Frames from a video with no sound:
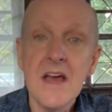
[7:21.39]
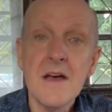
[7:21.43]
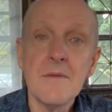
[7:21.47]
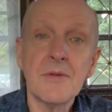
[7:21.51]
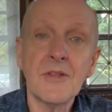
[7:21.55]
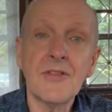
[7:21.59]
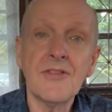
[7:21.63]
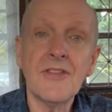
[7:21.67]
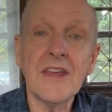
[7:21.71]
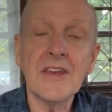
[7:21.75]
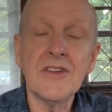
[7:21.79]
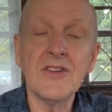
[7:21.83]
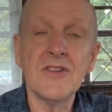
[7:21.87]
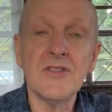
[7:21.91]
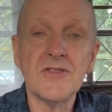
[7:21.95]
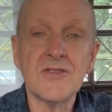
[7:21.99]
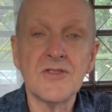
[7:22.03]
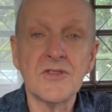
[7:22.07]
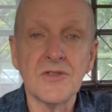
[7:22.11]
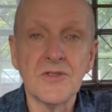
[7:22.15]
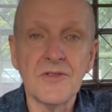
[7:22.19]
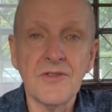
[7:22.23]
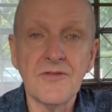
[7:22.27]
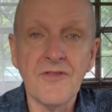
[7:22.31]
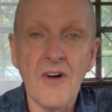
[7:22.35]
But thank you
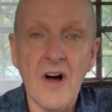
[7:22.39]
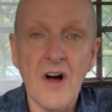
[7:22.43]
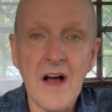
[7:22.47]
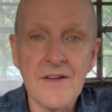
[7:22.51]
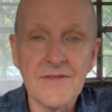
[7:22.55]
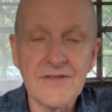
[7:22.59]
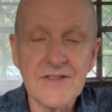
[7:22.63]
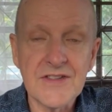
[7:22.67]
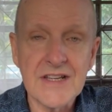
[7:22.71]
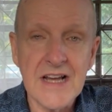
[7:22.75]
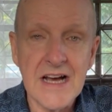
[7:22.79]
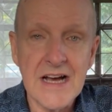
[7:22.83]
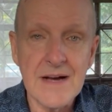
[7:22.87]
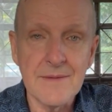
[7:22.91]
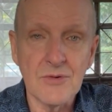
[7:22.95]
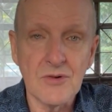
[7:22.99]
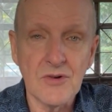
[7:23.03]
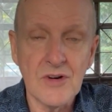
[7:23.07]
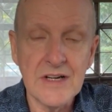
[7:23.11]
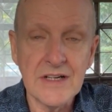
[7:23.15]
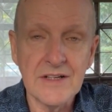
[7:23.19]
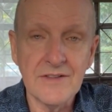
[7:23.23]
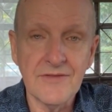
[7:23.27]
to 5-Star Marine.